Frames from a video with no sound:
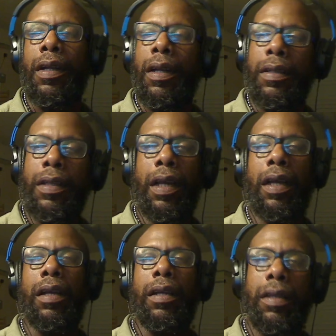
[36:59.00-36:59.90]
kept getting
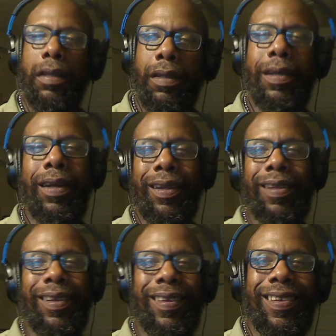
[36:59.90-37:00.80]
shot, was just
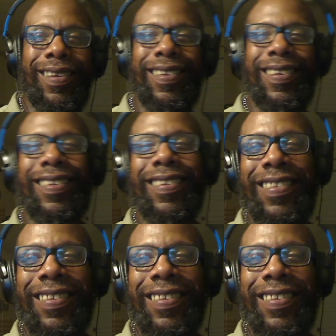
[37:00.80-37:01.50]
fighting and doing his